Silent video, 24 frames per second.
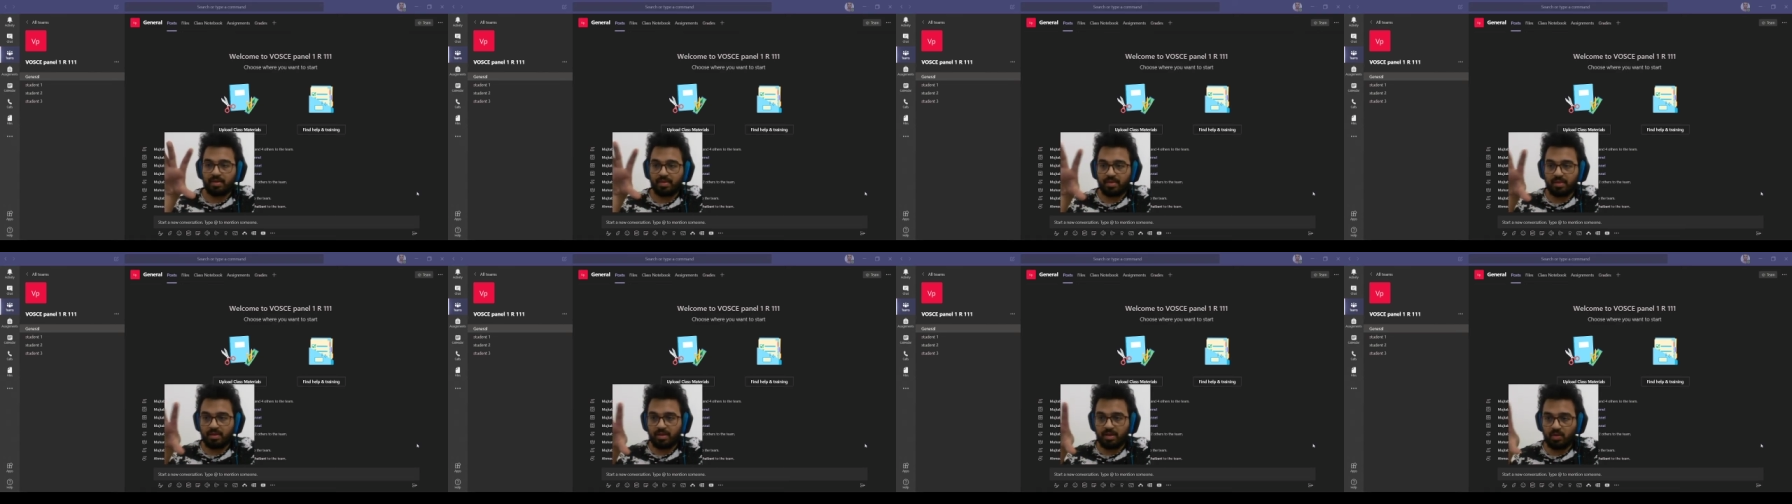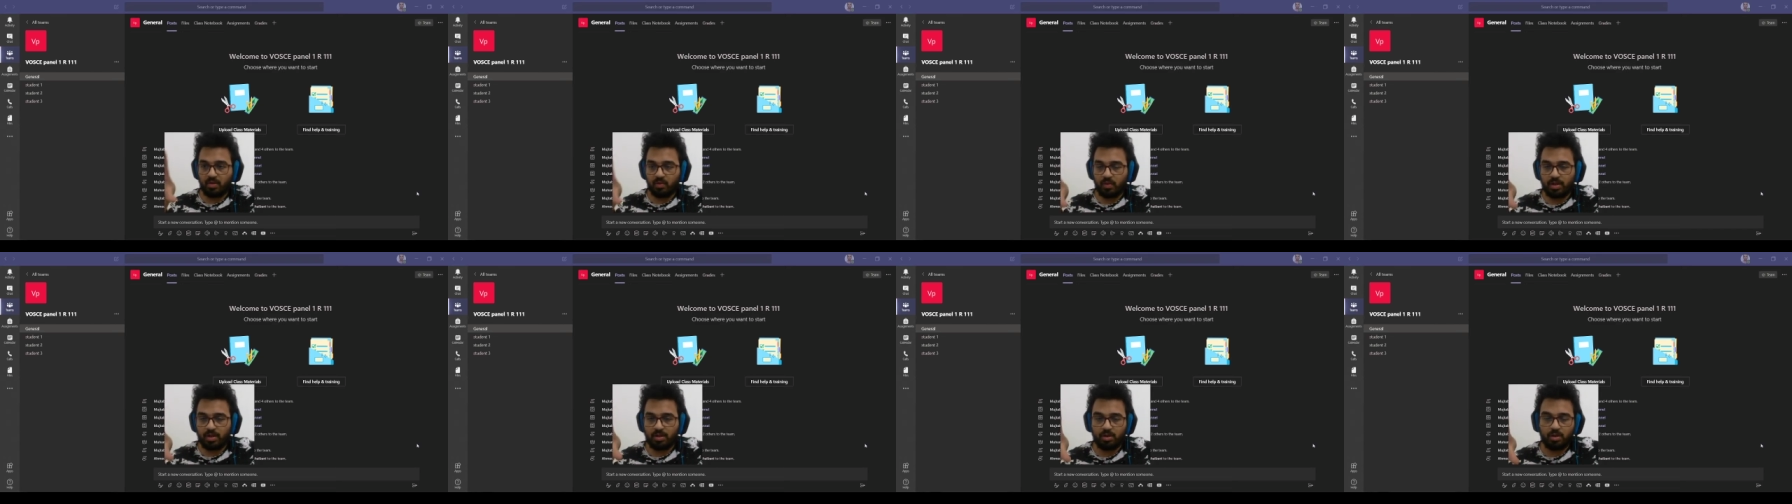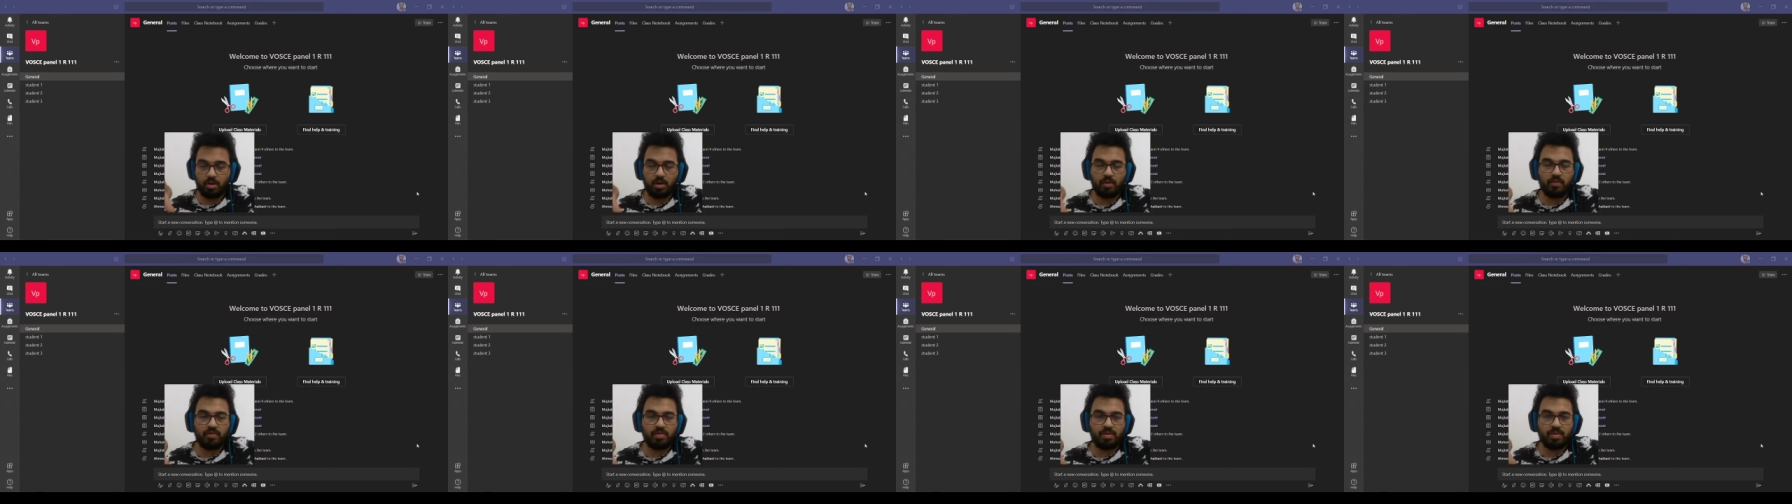the window
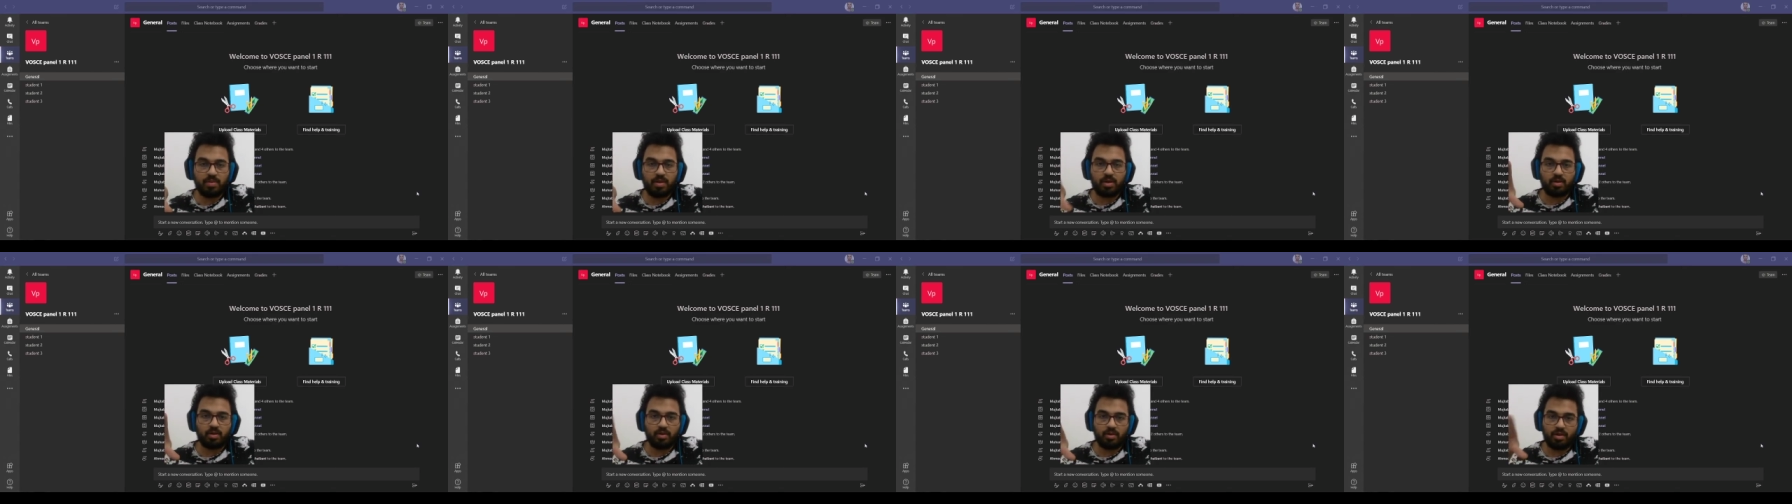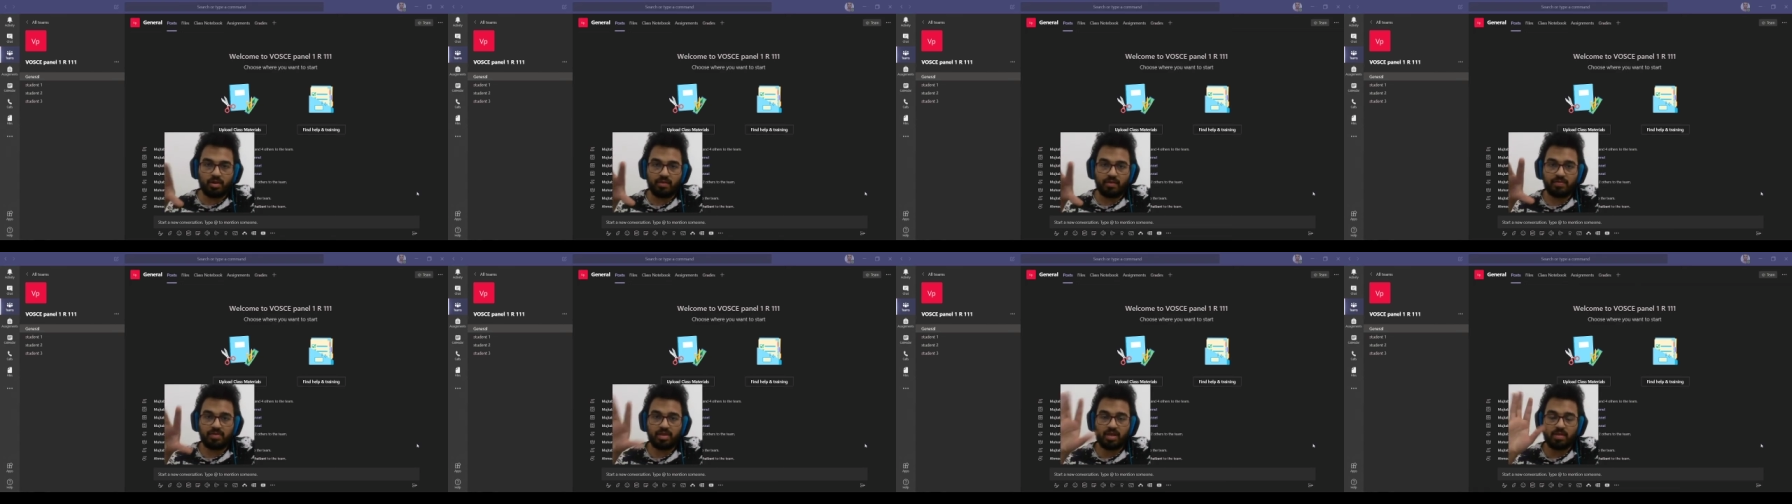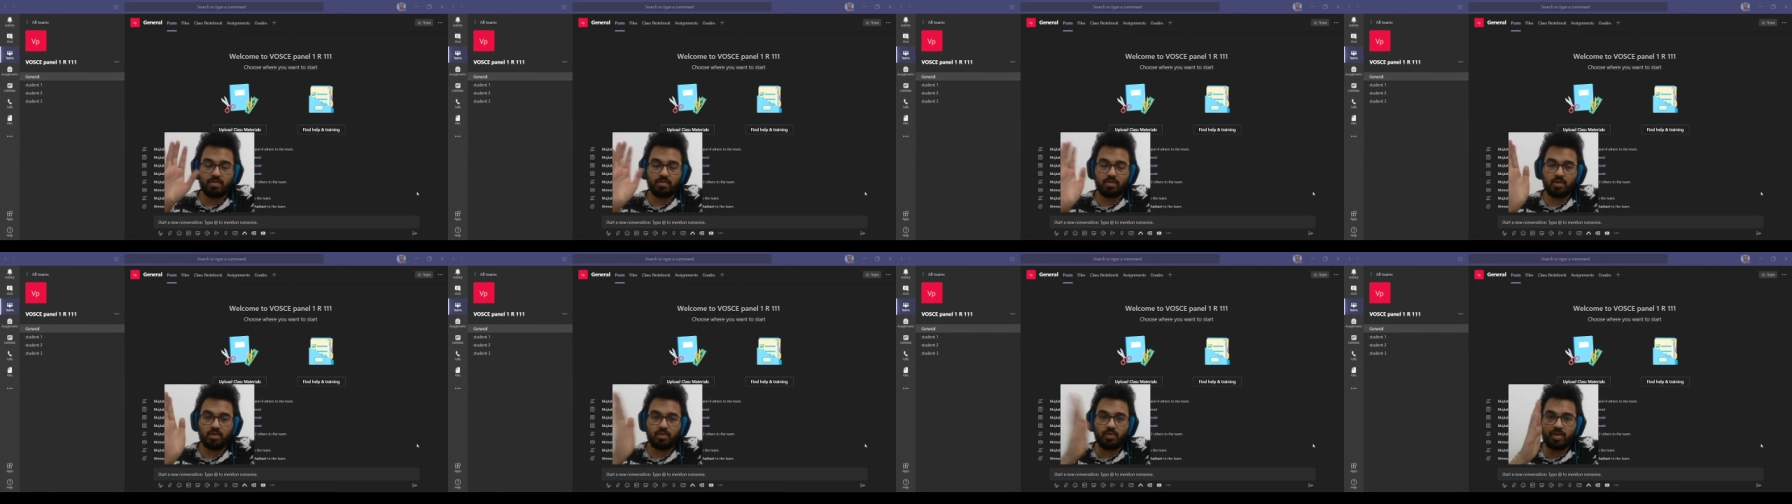of the Microsoft
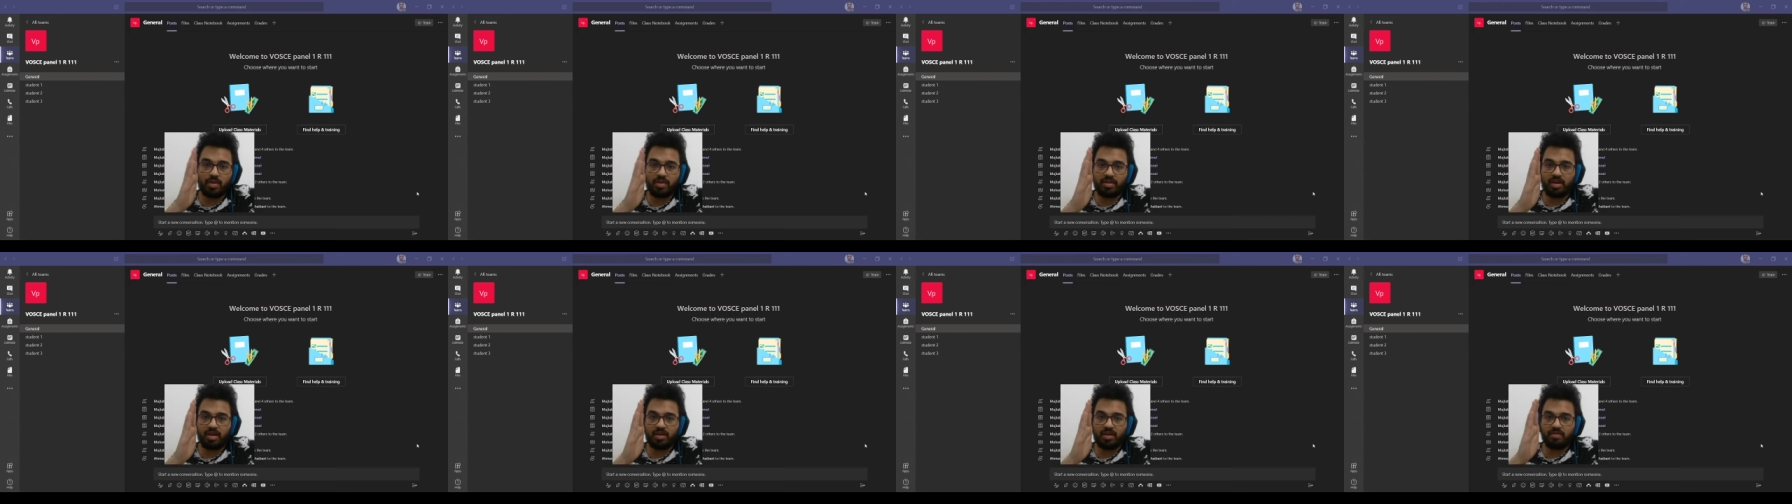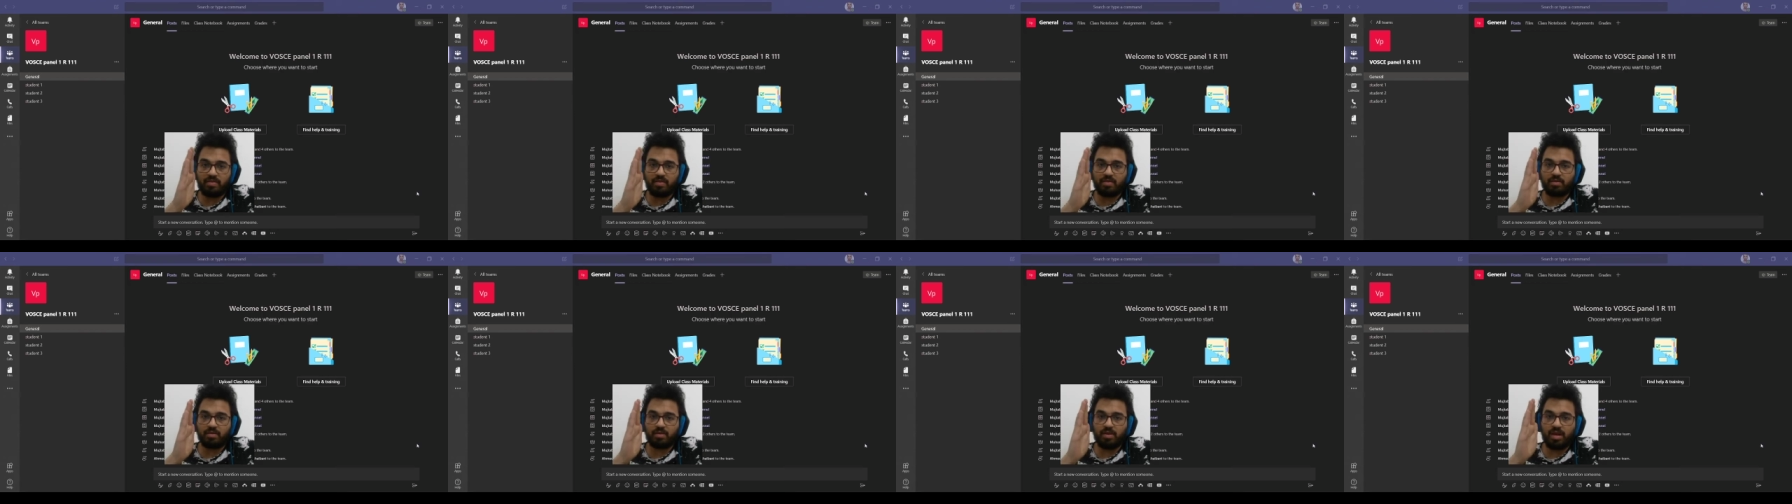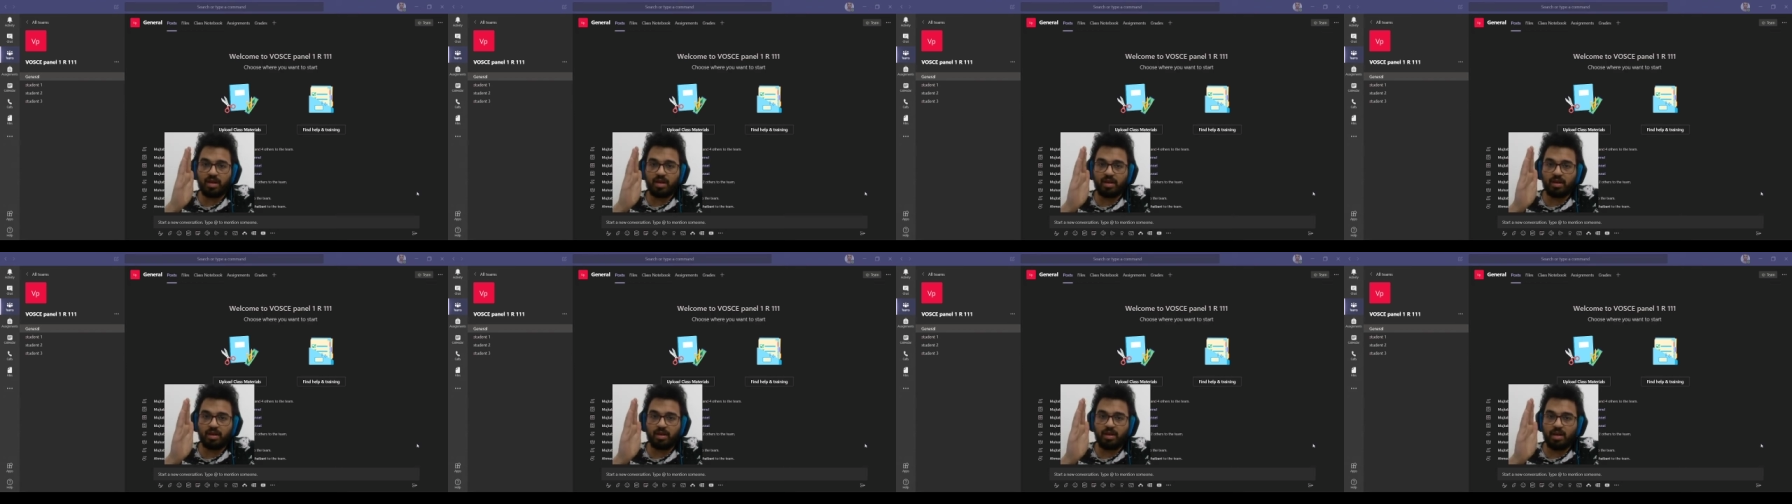Teams on one side of the
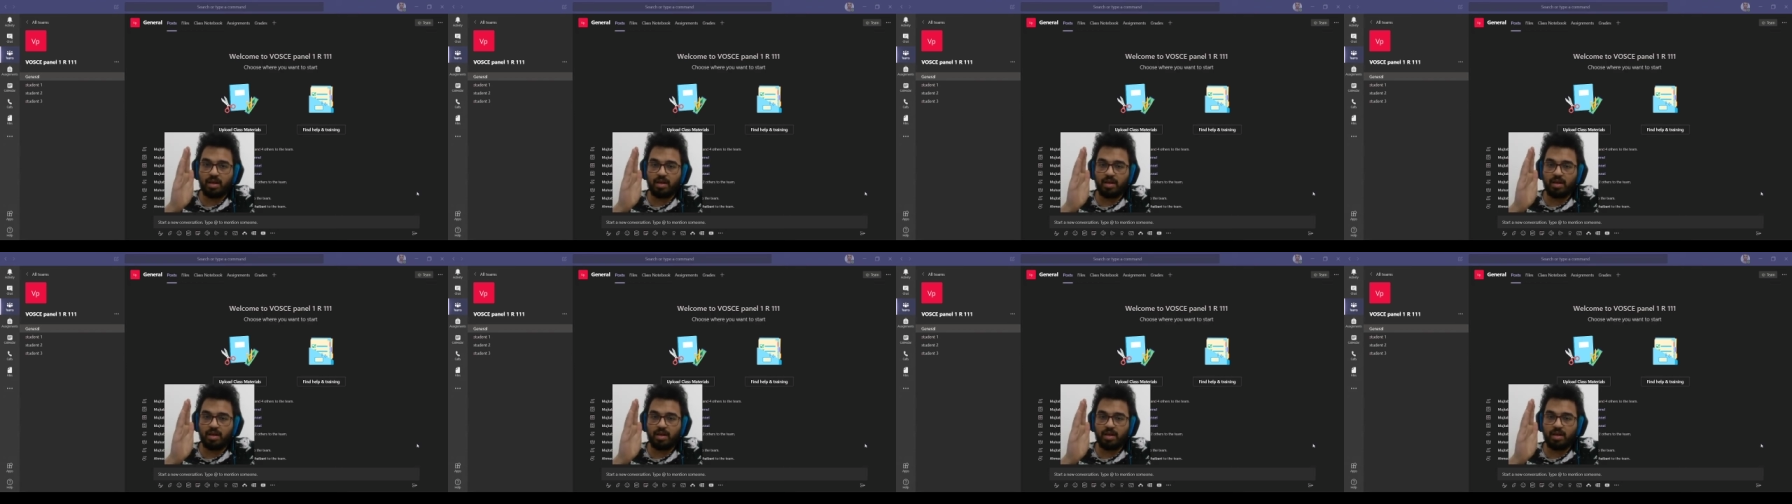screen,